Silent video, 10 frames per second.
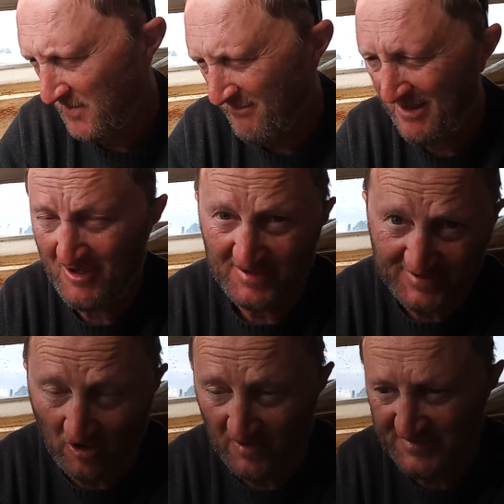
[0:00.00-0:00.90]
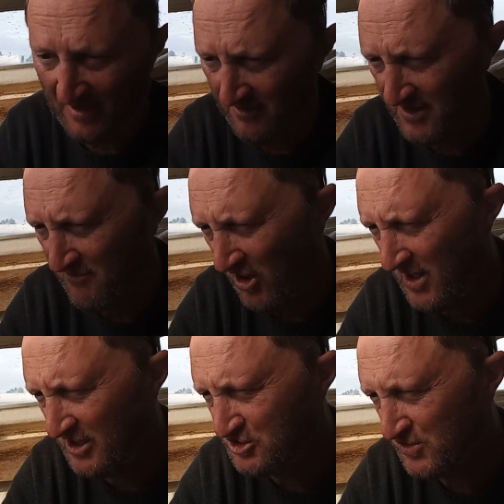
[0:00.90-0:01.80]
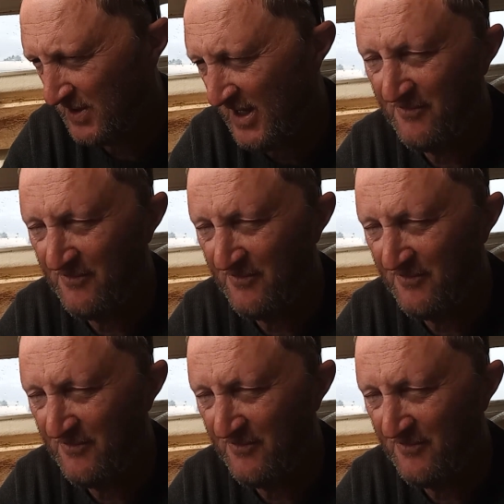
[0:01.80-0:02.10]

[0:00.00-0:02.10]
Maybe I sell the southerly, buy an H28.